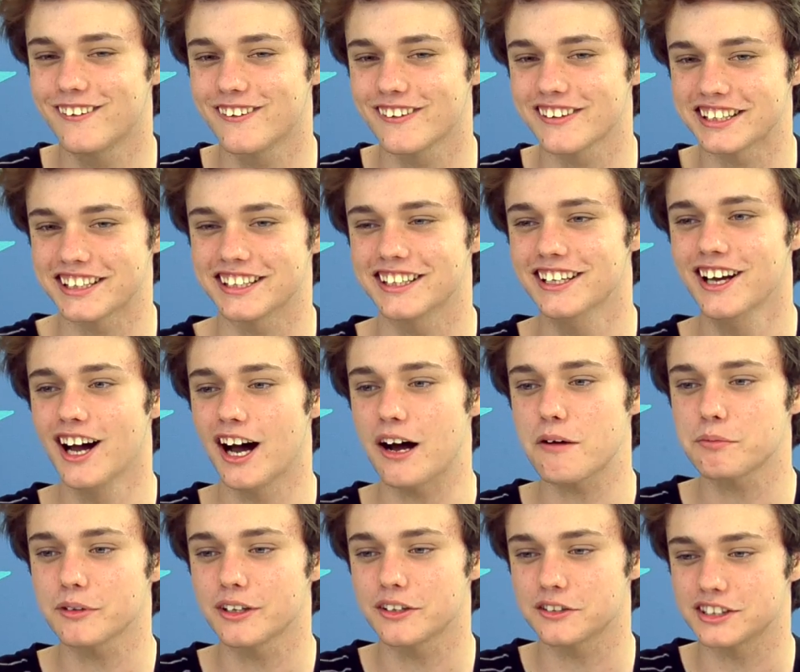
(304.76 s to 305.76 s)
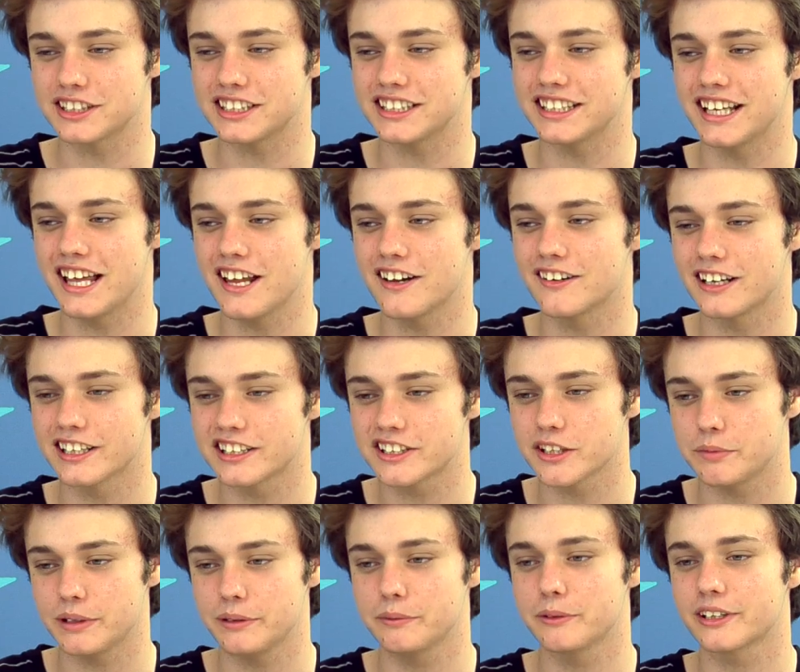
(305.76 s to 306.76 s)
wouldn't upload it to the internet so
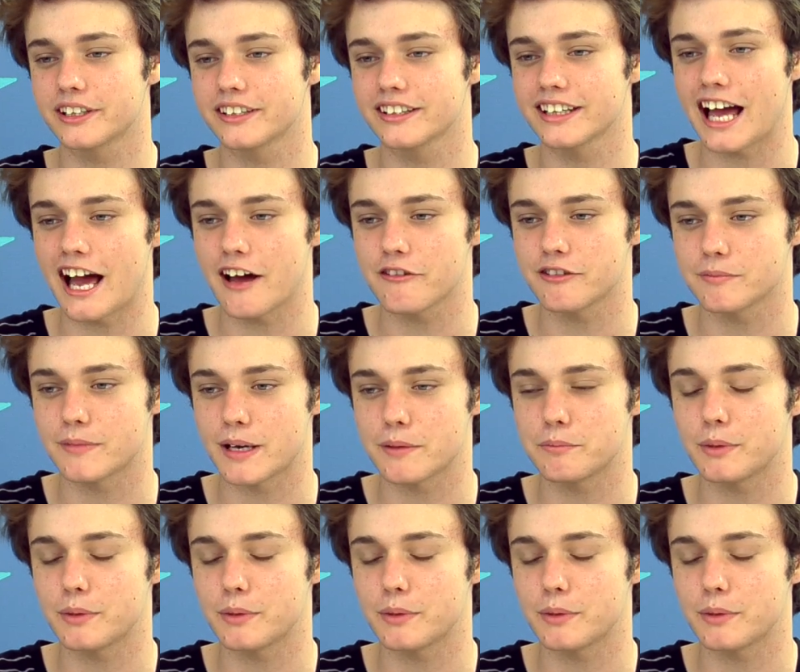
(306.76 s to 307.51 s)
people can laugh at my